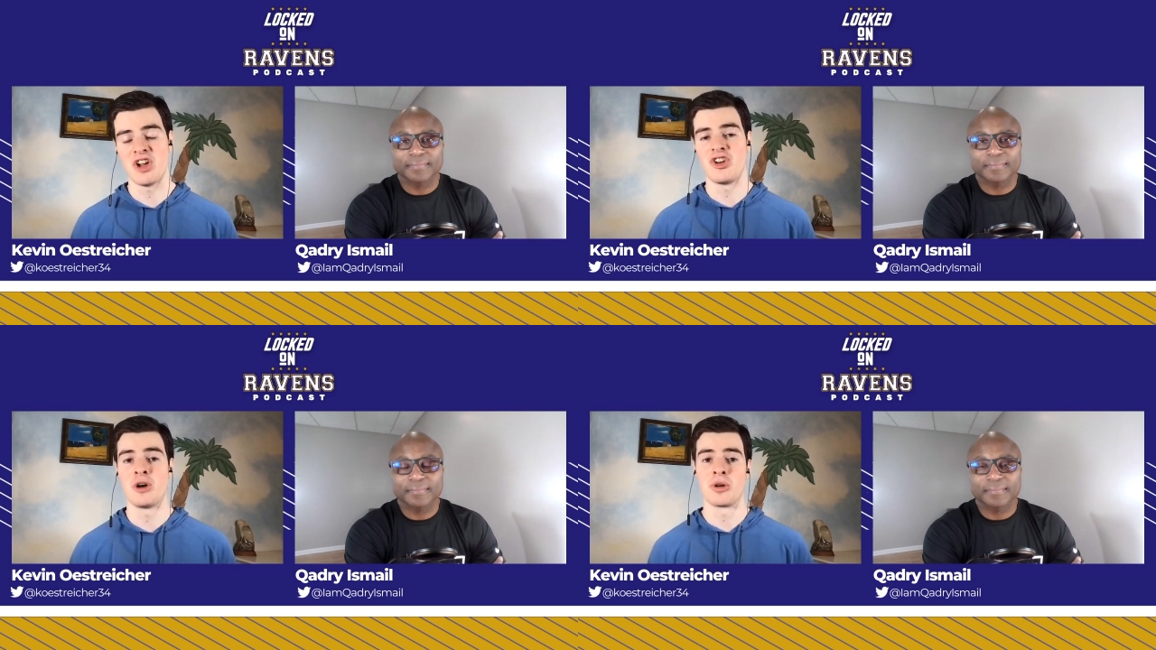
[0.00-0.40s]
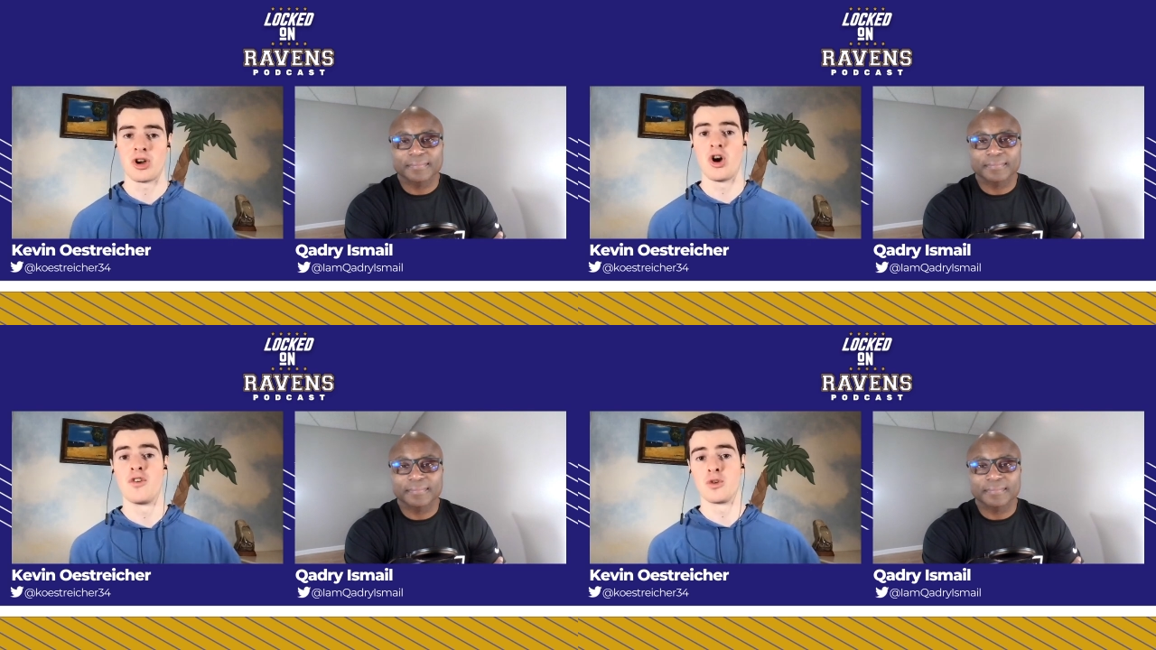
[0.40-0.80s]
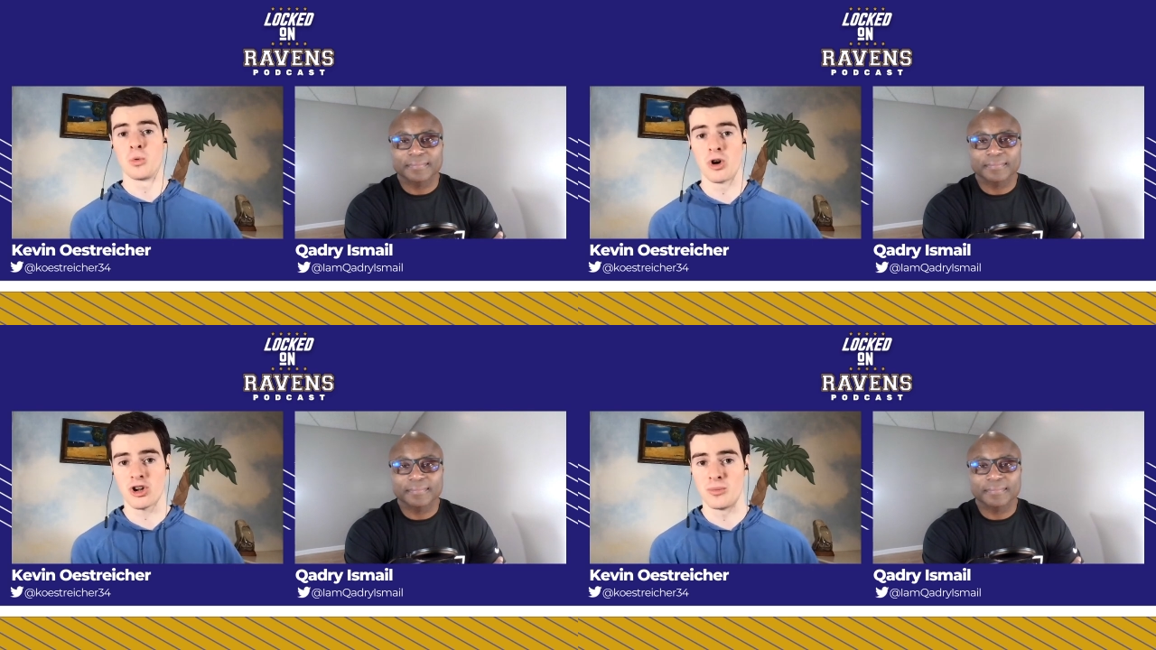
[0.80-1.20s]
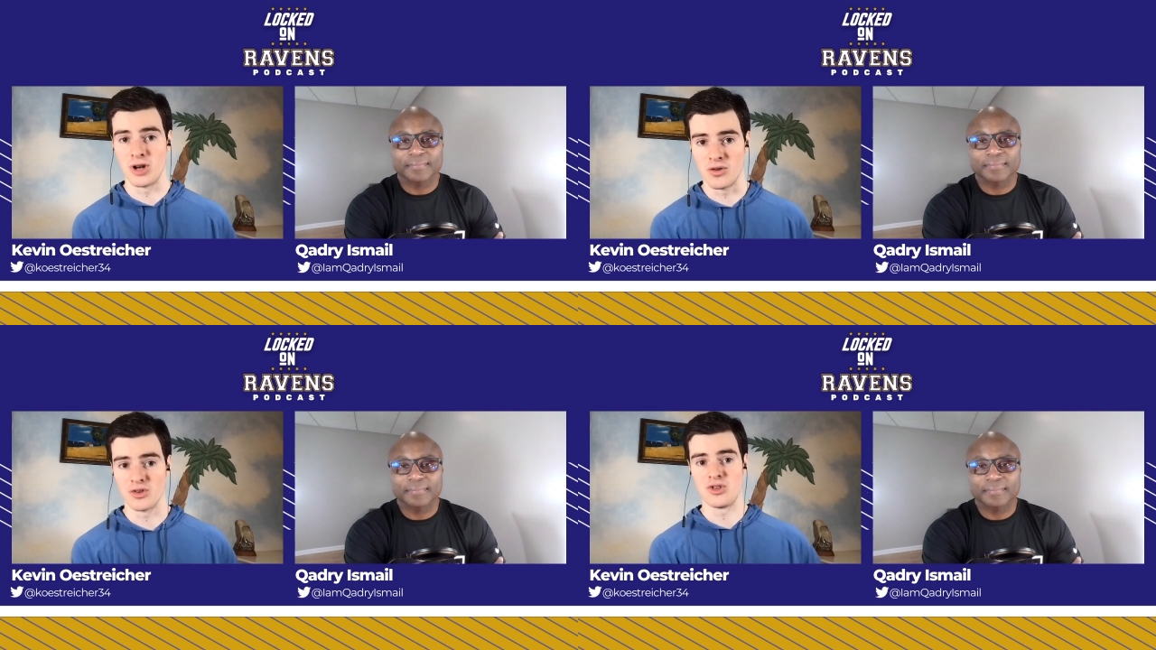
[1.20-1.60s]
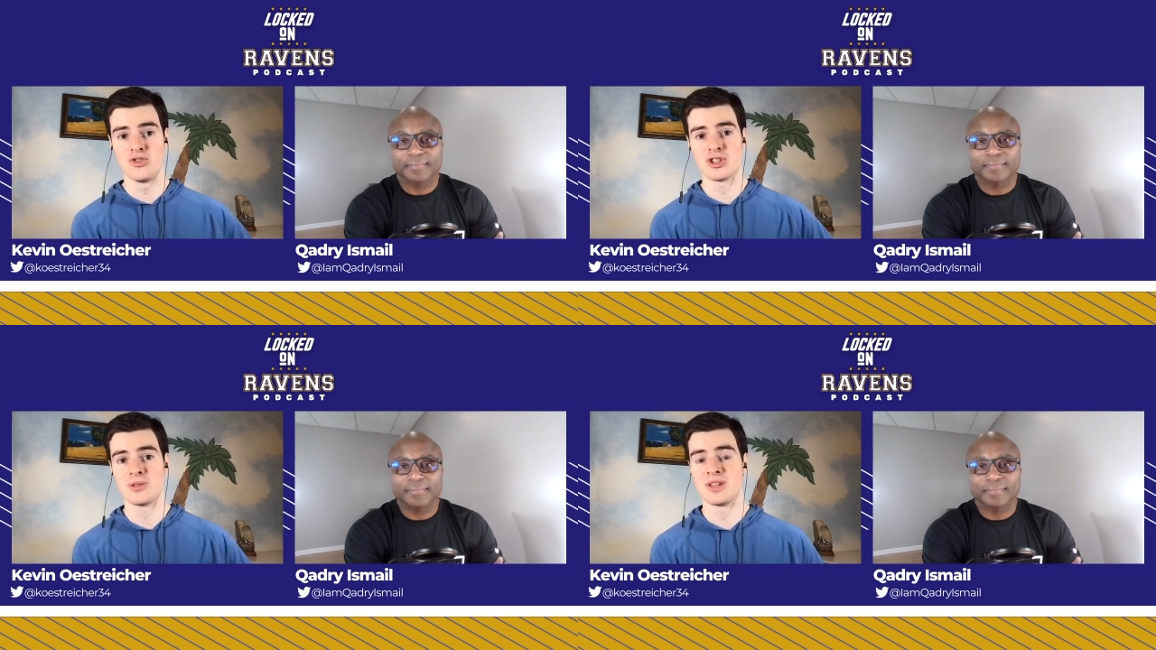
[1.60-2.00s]
Speaker 1: You don't want to overwork him and
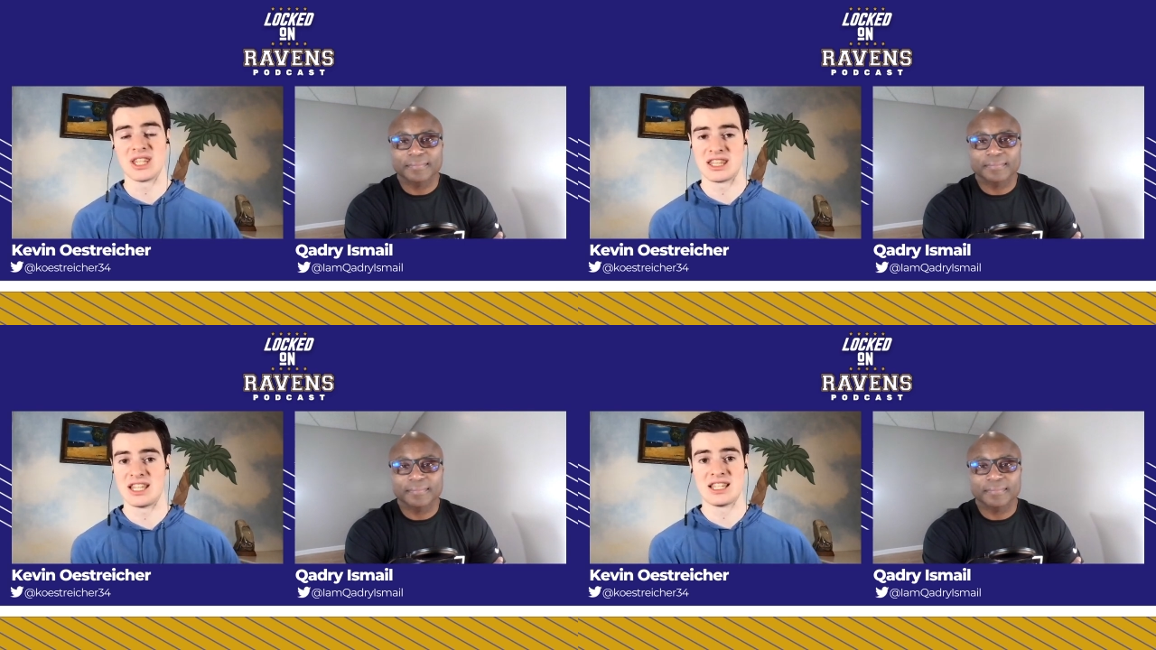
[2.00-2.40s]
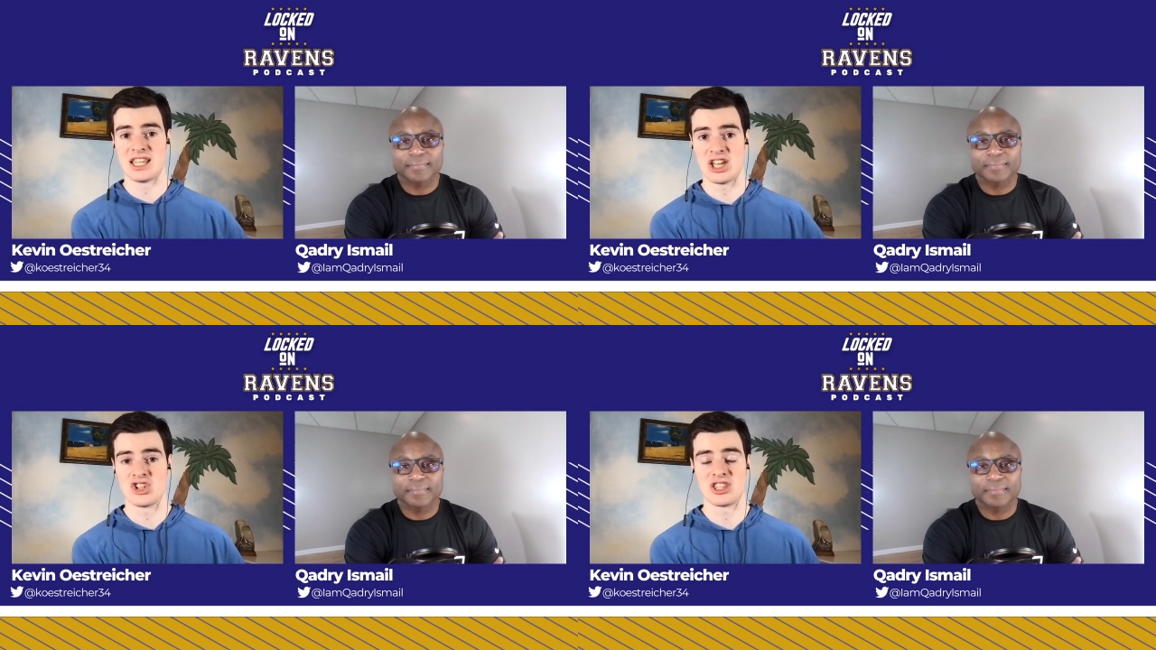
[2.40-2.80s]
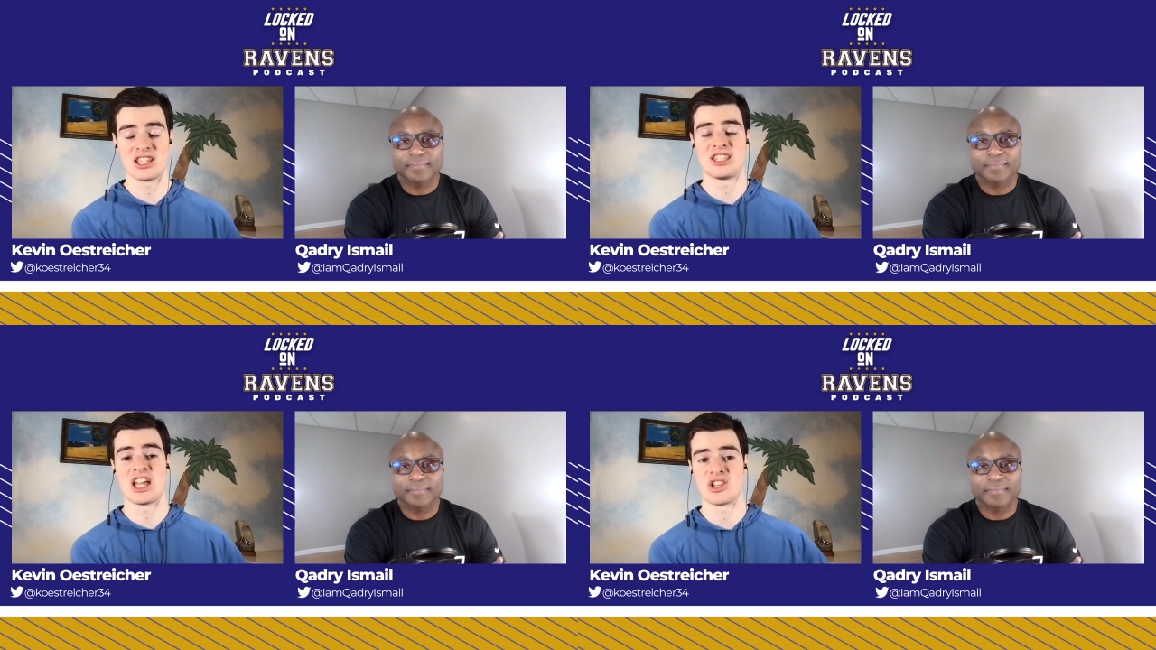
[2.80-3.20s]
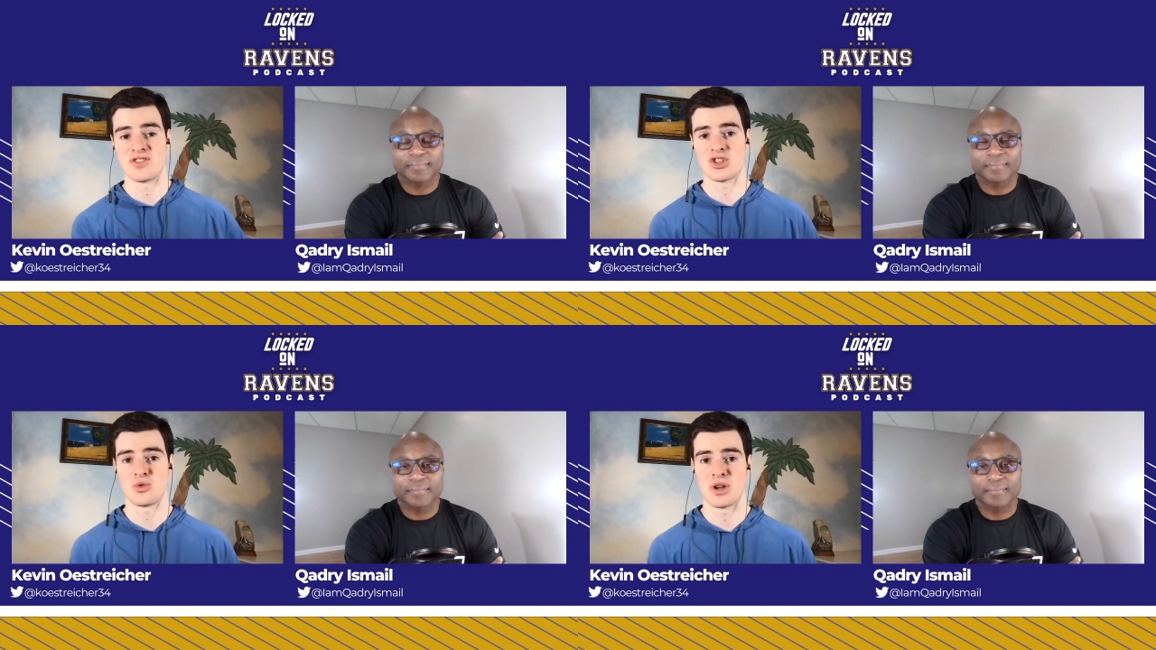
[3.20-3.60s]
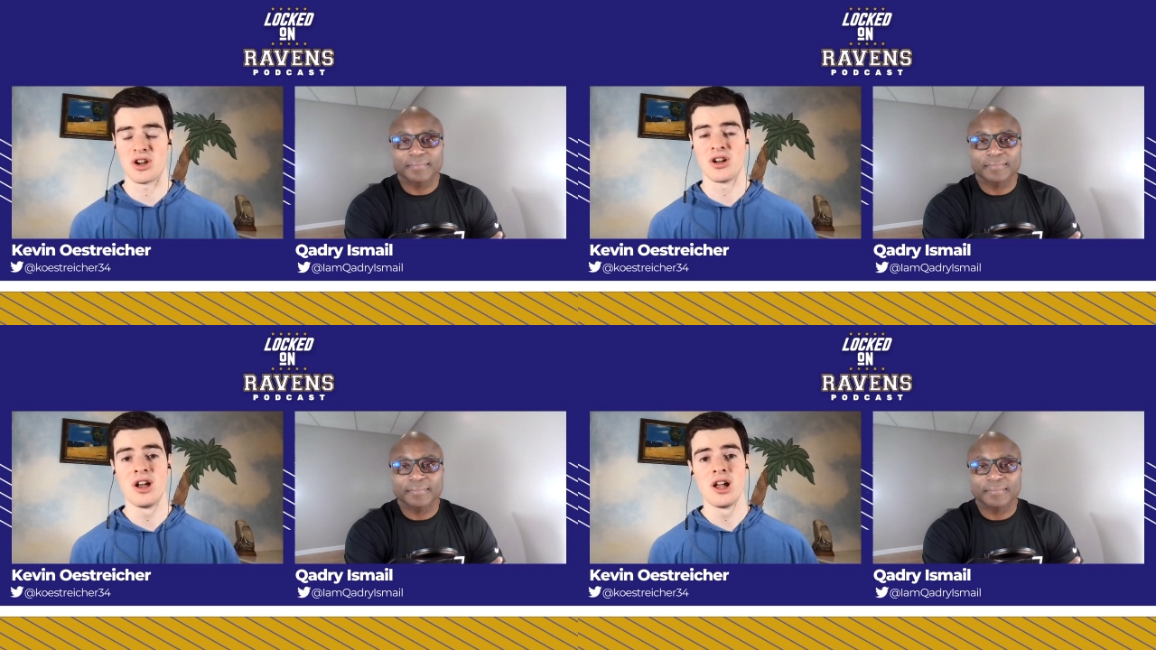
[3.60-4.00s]
overuse him at, at this age, at this stage of his career.